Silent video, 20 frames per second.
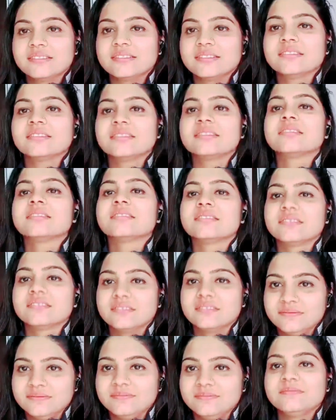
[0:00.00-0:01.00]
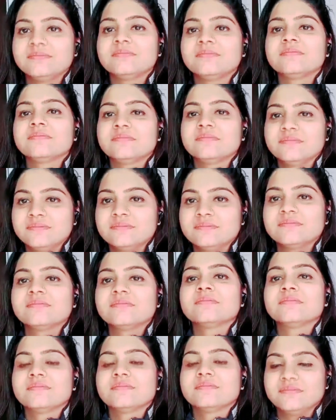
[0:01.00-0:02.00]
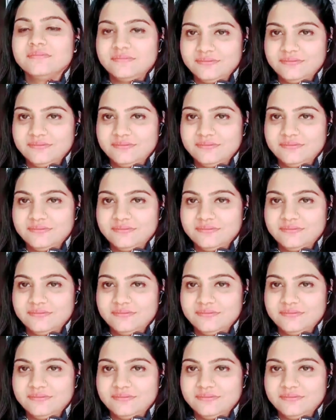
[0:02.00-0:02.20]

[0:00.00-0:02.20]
Yes, if there is a singular noun,